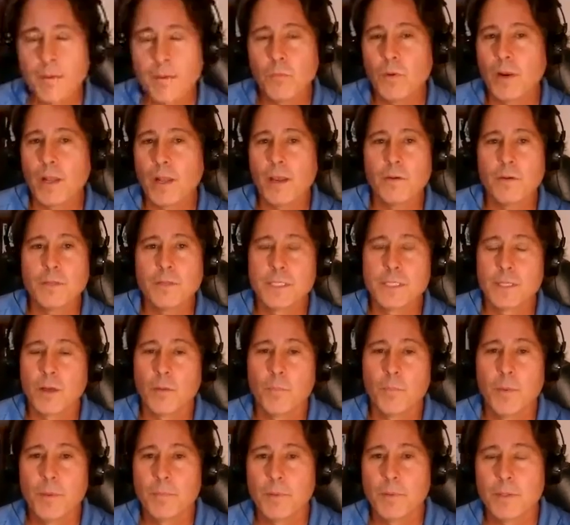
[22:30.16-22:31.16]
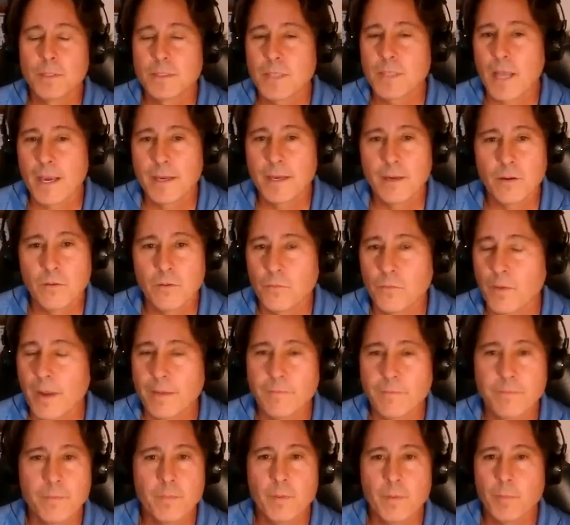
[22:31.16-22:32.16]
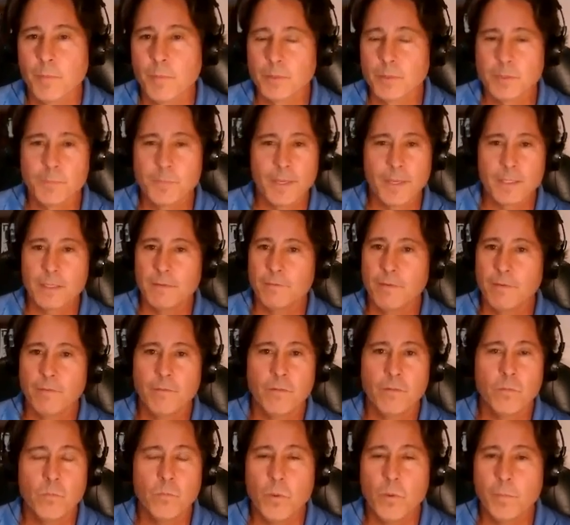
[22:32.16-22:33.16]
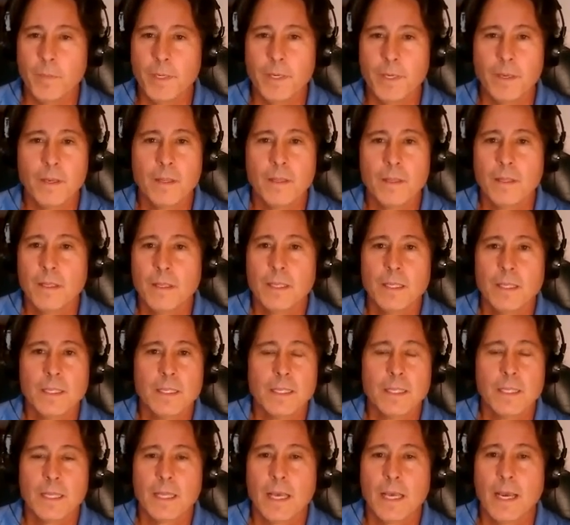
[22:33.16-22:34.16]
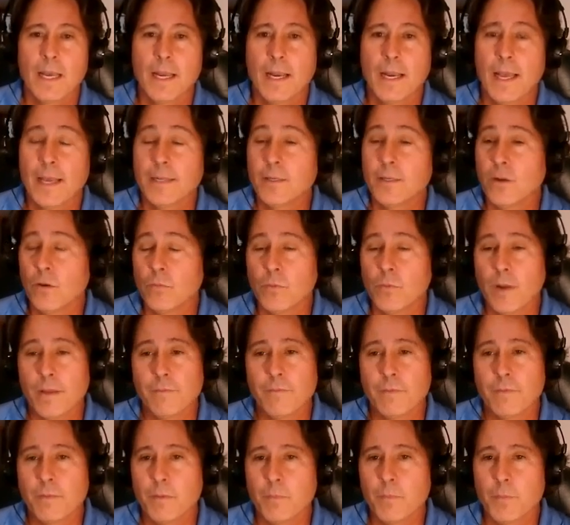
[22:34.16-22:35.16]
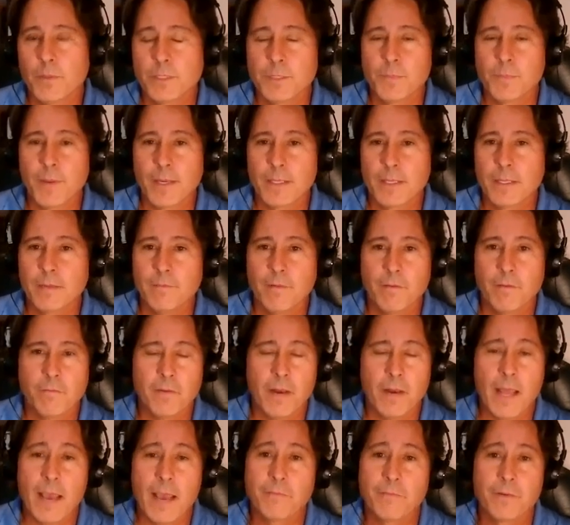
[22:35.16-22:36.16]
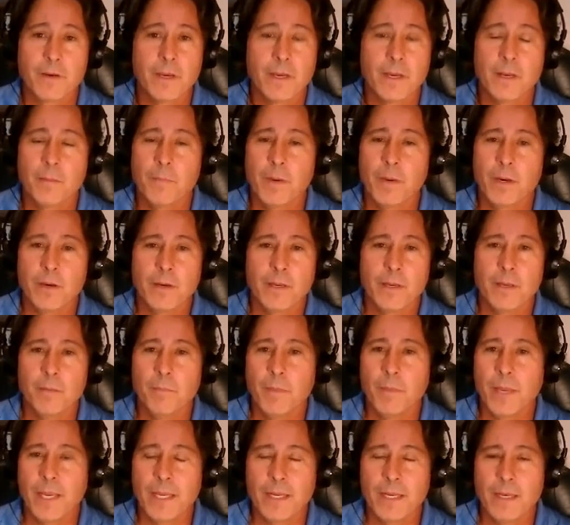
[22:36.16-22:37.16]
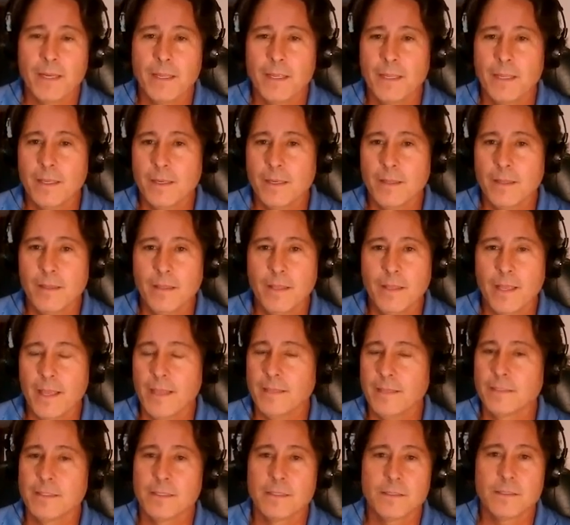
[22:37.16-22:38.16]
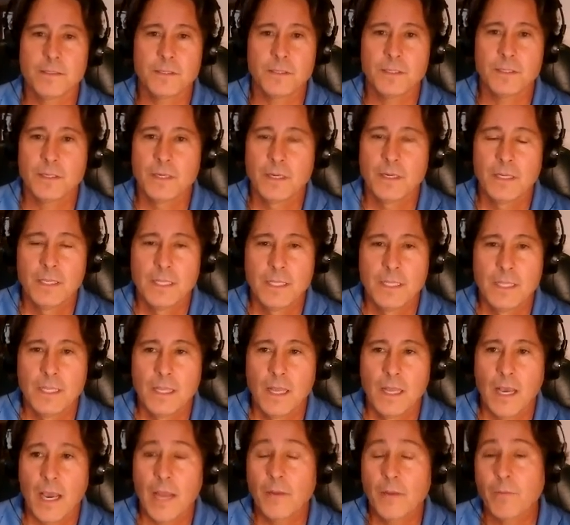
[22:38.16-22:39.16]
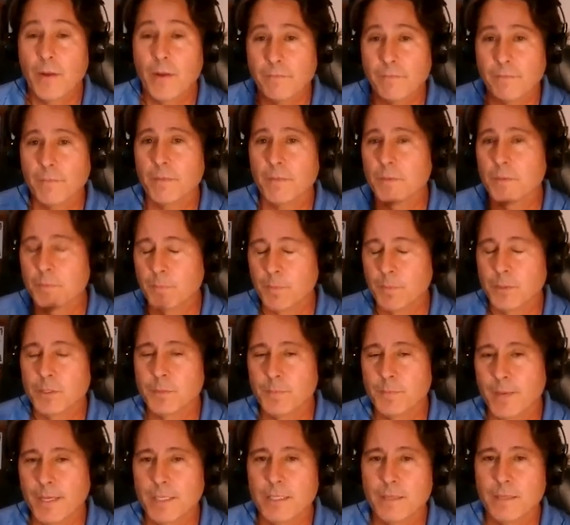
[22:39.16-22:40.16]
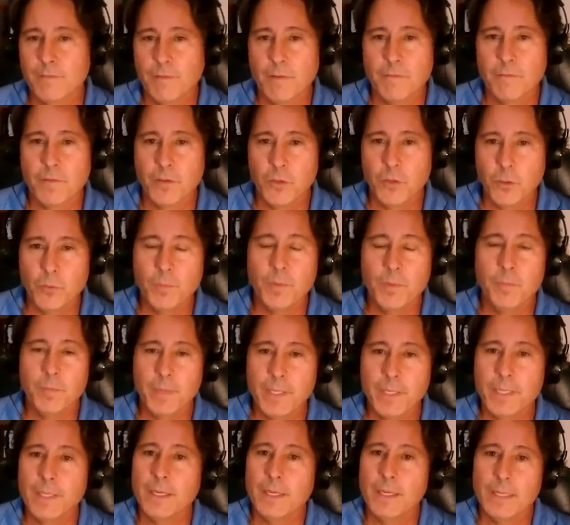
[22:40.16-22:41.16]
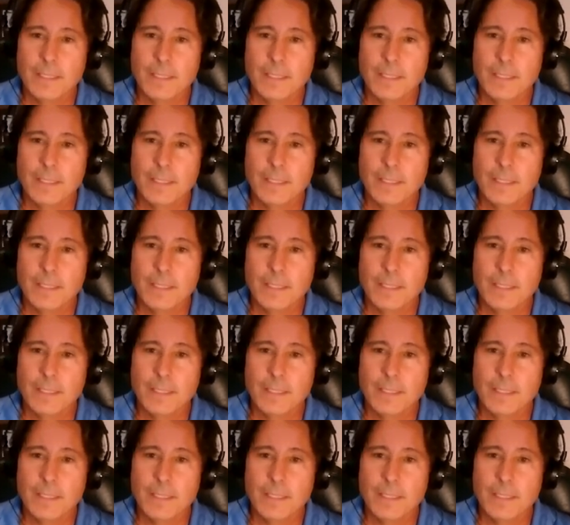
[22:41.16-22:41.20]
what I always tell people is I don't write from the perspective of a woman, and I don't write from the perspective of an African-American man in The Eighth Sister. I write from the perspective of a human being.